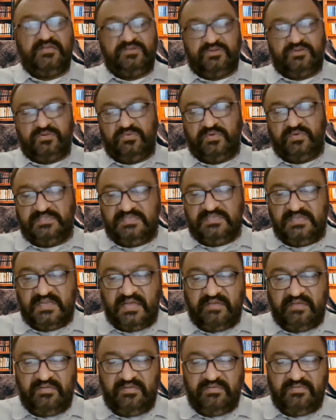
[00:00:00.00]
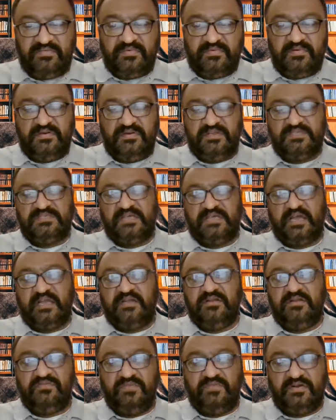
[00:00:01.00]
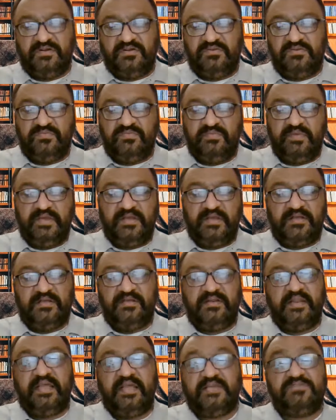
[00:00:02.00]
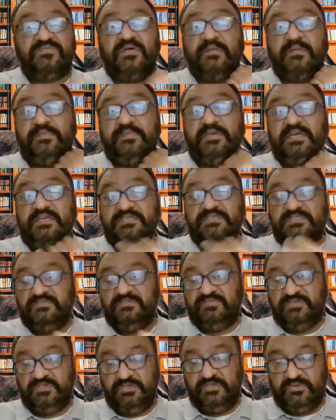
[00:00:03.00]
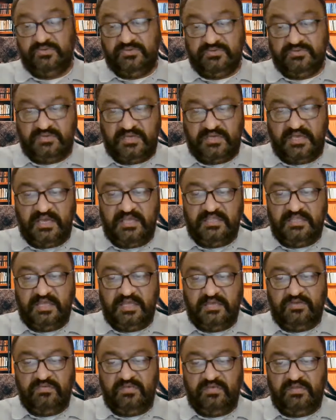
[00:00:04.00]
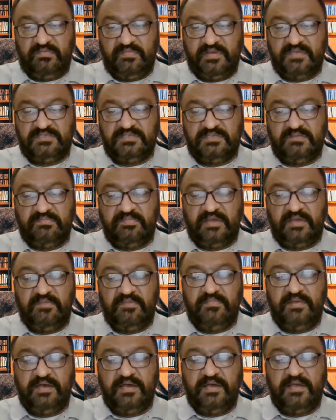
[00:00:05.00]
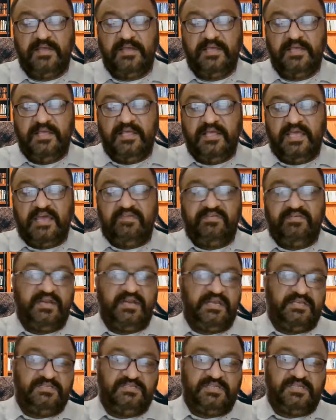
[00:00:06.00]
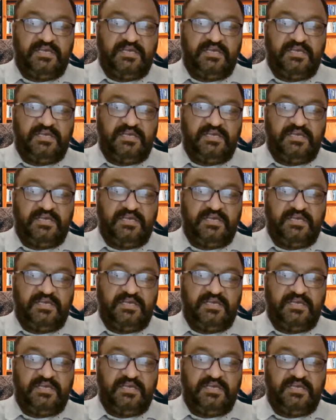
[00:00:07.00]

at your question, I will decide what to make next for PhD videos. Okay, thank you very much, and bye bye. Have a nice